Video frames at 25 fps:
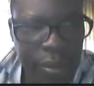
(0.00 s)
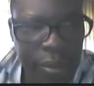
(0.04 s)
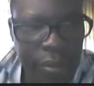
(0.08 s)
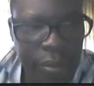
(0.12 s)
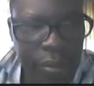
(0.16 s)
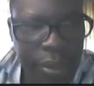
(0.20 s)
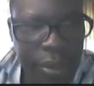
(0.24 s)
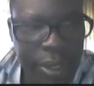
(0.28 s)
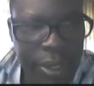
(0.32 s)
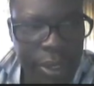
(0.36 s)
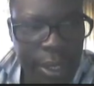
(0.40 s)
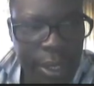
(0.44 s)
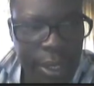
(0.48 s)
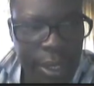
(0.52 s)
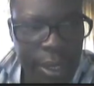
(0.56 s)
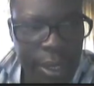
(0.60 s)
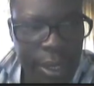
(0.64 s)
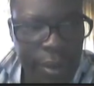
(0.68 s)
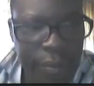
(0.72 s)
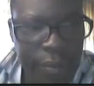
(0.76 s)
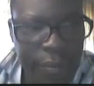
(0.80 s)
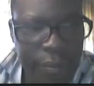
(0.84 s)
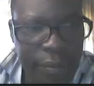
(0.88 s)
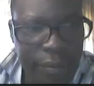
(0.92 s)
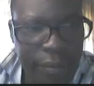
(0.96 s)
we shall
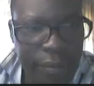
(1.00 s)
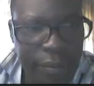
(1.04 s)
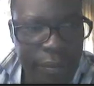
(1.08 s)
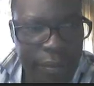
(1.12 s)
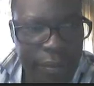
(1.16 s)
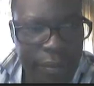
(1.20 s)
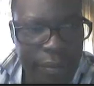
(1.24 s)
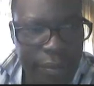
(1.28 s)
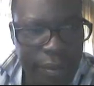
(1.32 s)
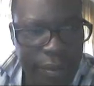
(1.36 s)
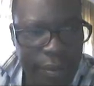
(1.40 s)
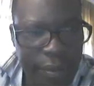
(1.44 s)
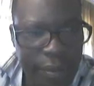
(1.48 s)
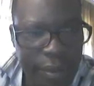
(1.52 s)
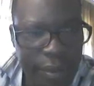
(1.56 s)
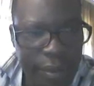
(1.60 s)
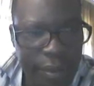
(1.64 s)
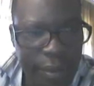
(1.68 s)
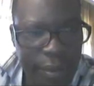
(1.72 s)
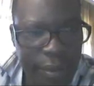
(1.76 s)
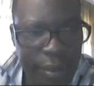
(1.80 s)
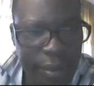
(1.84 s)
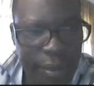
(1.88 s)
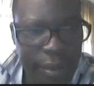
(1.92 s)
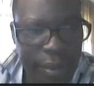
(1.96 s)
have
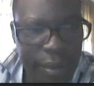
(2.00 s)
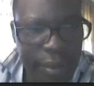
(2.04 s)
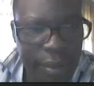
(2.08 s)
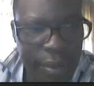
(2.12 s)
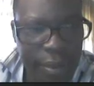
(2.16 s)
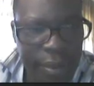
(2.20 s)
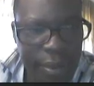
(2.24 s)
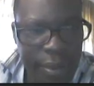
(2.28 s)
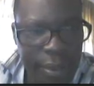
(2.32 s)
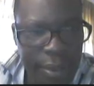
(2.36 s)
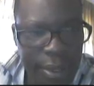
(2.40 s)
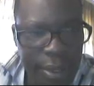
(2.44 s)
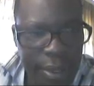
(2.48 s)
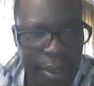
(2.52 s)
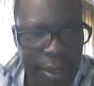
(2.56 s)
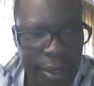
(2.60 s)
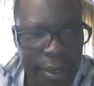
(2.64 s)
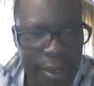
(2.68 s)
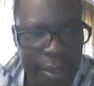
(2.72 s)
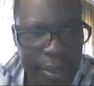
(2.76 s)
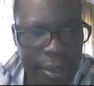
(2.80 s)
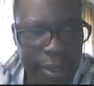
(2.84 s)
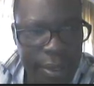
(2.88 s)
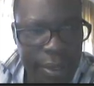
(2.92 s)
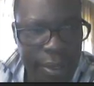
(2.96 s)

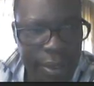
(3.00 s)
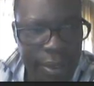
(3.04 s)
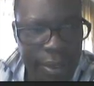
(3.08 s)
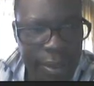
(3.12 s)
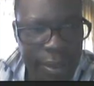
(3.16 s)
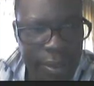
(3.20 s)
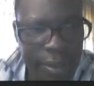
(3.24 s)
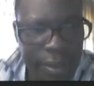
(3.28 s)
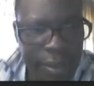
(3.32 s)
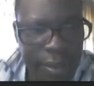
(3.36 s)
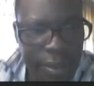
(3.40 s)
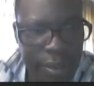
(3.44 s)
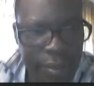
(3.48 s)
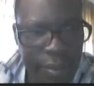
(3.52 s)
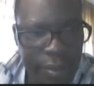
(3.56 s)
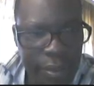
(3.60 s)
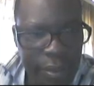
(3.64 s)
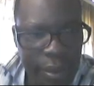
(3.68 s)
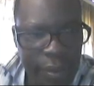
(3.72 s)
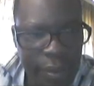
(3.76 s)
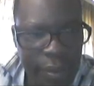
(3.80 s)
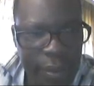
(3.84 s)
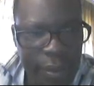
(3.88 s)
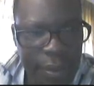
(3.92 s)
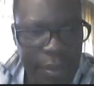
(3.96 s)
this
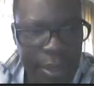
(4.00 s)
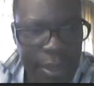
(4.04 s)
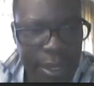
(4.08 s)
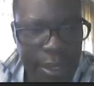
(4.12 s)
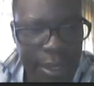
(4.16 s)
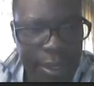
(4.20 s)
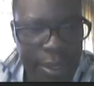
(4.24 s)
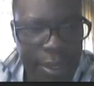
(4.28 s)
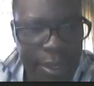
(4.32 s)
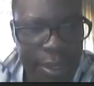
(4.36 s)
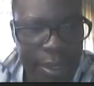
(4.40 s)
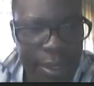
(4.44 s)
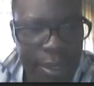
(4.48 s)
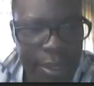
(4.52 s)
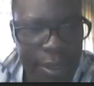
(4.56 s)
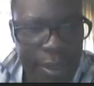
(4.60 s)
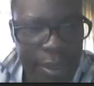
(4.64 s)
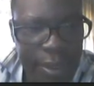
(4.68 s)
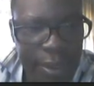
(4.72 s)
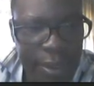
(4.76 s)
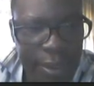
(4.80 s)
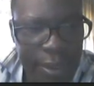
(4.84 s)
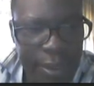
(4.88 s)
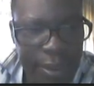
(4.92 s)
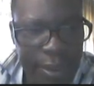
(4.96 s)
probability,
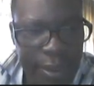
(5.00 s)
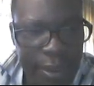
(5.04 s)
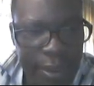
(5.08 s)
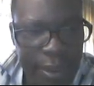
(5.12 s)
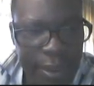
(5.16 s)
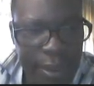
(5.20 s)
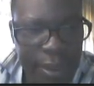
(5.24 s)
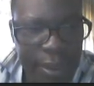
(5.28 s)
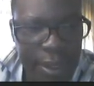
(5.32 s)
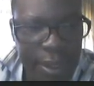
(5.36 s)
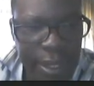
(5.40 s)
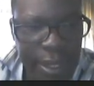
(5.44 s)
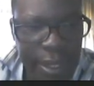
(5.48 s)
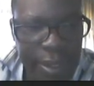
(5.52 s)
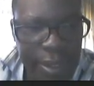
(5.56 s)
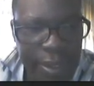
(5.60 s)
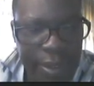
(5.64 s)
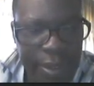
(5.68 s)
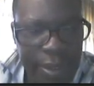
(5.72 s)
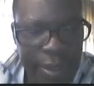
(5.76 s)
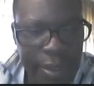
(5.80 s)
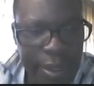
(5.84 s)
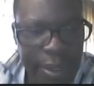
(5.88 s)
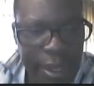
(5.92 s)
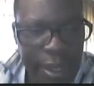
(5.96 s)
that
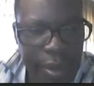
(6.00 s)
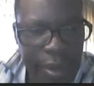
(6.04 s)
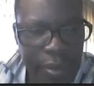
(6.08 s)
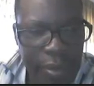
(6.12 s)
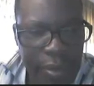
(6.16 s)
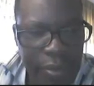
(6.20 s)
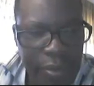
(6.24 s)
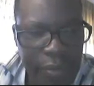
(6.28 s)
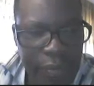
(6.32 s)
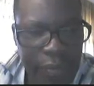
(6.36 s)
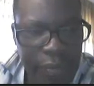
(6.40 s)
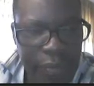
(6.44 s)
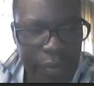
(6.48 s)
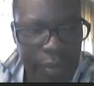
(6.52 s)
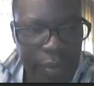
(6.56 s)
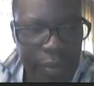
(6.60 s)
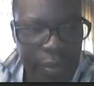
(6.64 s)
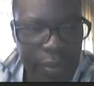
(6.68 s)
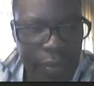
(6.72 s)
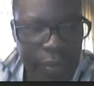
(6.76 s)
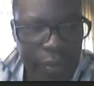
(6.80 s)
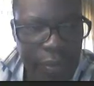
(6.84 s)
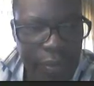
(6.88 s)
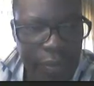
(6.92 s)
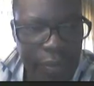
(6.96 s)
is 3 out of
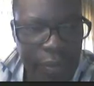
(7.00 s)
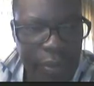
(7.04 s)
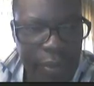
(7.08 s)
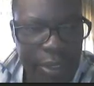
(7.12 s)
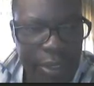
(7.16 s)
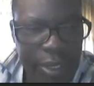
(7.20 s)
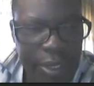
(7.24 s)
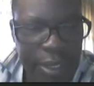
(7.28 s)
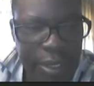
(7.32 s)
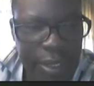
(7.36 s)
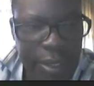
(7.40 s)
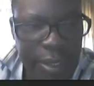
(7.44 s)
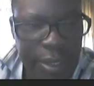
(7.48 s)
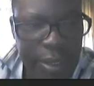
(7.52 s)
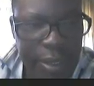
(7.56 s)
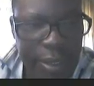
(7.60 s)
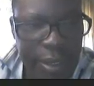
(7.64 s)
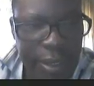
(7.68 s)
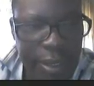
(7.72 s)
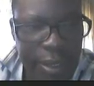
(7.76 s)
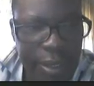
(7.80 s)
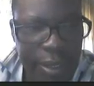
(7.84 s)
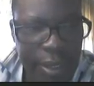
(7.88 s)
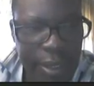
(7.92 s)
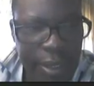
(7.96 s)
4, 14.
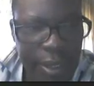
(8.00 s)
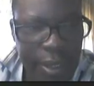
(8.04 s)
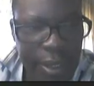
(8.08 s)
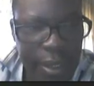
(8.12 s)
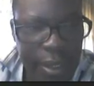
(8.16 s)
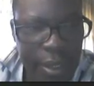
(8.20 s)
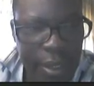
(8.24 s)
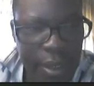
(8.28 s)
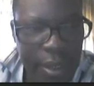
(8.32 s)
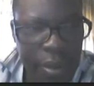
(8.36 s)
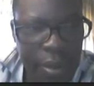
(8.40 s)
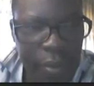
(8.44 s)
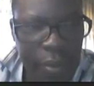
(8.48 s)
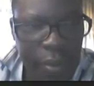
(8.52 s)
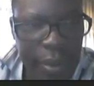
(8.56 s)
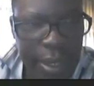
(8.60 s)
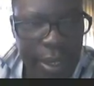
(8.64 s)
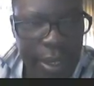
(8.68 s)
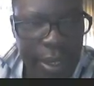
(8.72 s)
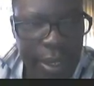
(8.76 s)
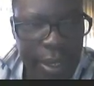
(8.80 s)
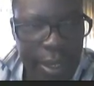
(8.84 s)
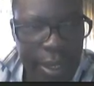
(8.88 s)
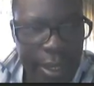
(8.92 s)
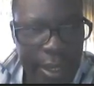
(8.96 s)

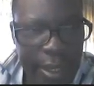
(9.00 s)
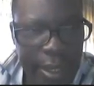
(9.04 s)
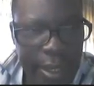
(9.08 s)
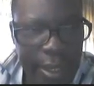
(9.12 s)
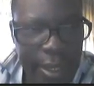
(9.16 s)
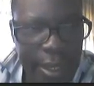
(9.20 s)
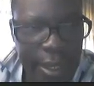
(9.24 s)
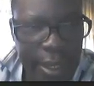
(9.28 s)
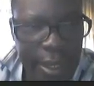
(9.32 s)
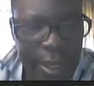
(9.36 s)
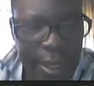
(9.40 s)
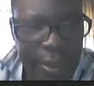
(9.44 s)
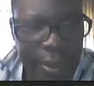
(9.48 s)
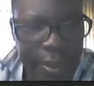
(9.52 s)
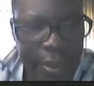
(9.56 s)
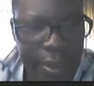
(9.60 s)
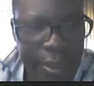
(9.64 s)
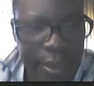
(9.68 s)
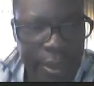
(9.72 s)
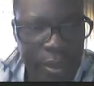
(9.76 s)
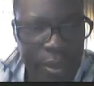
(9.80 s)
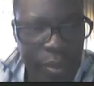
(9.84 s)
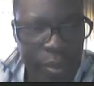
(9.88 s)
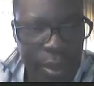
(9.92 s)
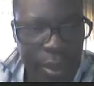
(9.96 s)
When X
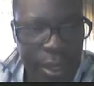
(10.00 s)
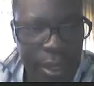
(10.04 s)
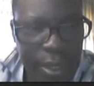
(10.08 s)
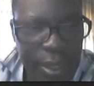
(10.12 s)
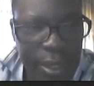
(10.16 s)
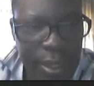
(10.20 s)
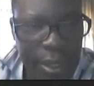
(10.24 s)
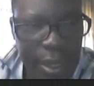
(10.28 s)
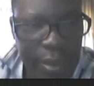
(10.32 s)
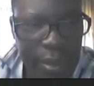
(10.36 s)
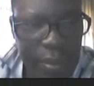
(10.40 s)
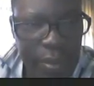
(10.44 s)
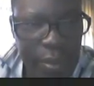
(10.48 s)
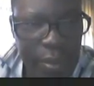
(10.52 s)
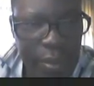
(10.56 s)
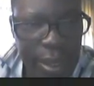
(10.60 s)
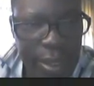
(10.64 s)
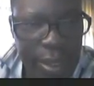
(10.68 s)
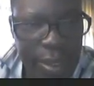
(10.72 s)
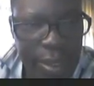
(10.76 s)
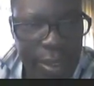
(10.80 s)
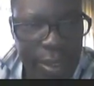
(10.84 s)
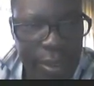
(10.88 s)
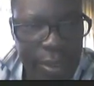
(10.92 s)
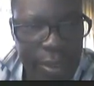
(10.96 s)
is 1 and
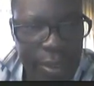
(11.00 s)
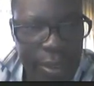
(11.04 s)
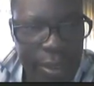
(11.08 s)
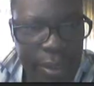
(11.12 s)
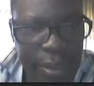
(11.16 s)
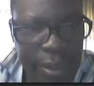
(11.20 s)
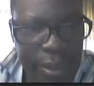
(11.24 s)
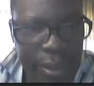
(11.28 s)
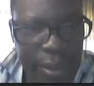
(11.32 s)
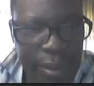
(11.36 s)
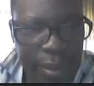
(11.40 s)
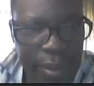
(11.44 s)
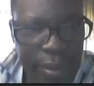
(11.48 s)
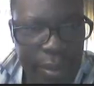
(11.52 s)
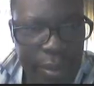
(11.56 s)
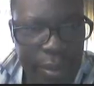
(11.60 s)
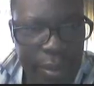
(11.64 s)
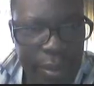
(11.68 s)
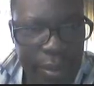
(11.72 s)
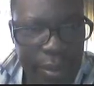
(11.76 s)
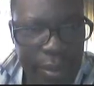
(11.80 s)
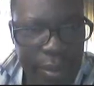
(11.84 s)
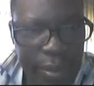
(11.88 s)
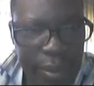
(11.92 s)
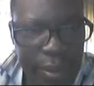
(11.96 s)
Y is 0,
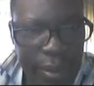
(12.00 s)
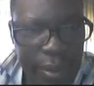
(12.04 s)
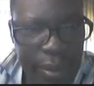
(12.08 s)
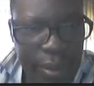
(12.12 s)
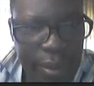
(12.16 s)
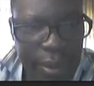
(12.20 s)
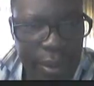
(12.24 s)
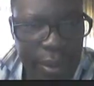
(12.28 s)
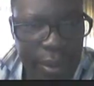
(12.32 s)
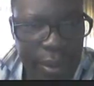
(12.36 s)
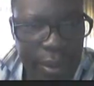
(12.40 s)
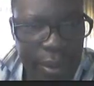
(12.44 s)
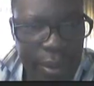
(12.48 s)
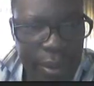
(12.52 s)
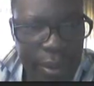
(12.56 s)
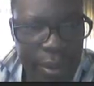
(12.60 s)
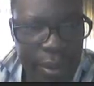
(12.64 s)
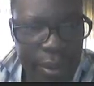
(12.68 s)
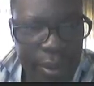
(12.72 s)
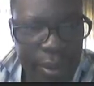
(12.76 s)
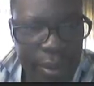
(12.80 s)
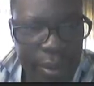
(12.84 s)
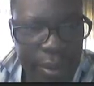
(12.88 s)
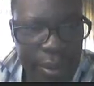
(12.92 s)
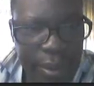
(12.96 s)

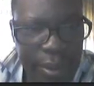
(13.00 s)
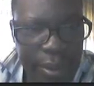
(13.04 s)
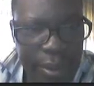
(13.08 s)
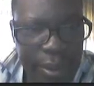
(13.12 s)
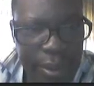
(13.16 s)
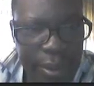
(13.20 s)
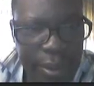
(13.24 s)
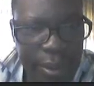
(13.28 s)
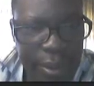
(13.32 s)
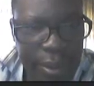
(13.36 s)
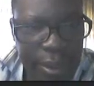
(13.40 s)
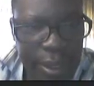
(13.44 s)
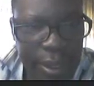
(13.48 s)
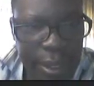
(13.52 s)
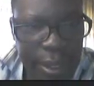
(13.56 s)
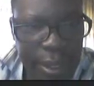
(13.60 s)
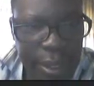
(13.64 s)
this is